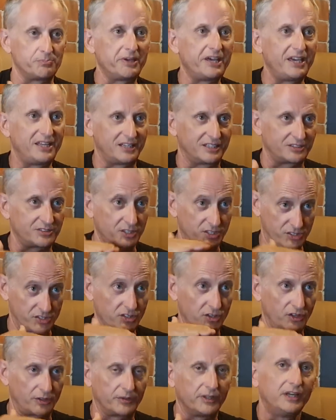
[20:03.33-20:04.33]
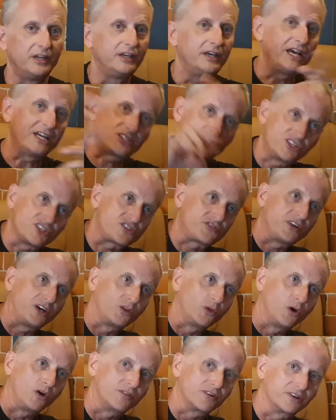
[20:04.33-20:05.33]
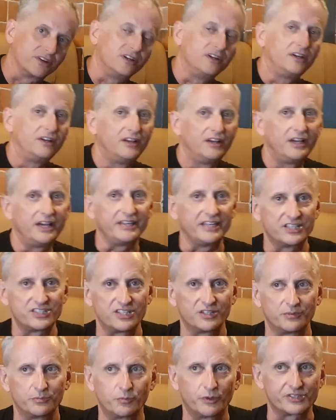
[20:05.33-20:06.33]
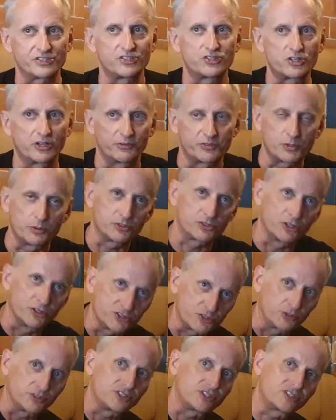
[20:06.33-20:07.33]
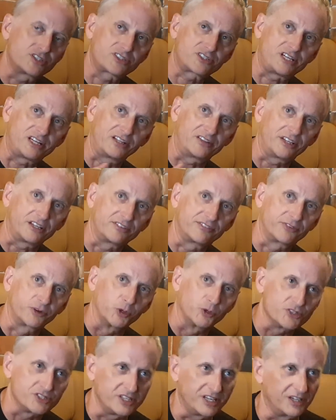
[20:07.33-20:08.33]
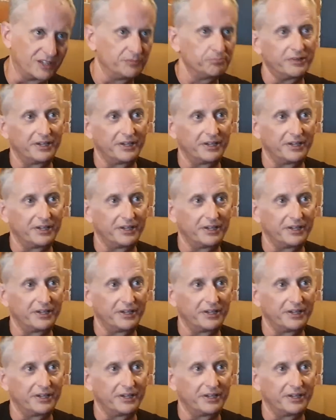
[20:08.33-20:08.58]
She panicked, uh, and she just fell over and then she wasn't sure if she was hurt, so she just kind of like froze there.